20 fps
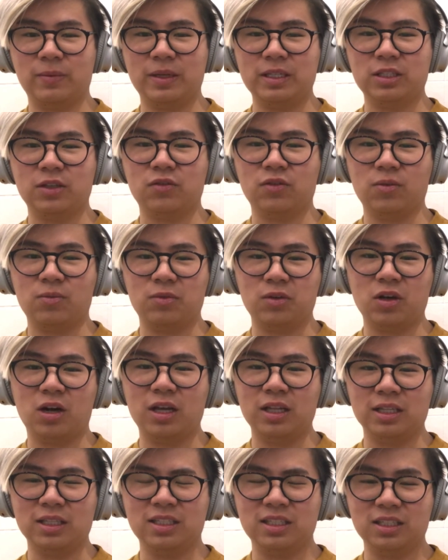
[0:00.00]
myself from
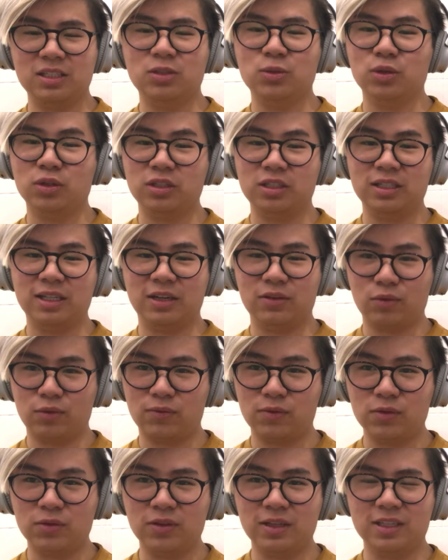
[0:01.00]
not listening to it until I
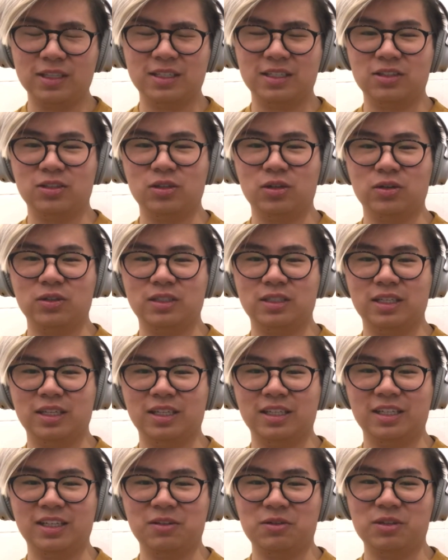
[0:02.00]
reviewed this. So it's
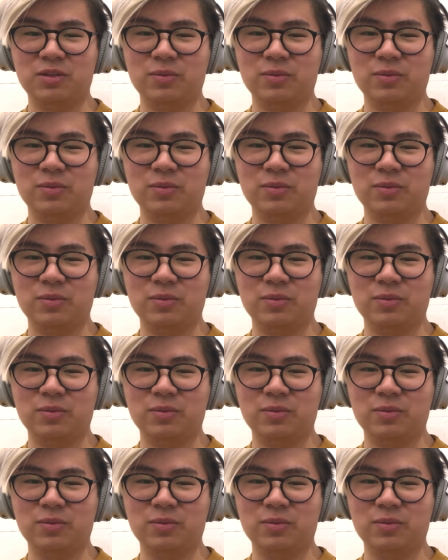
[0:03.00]
like, it was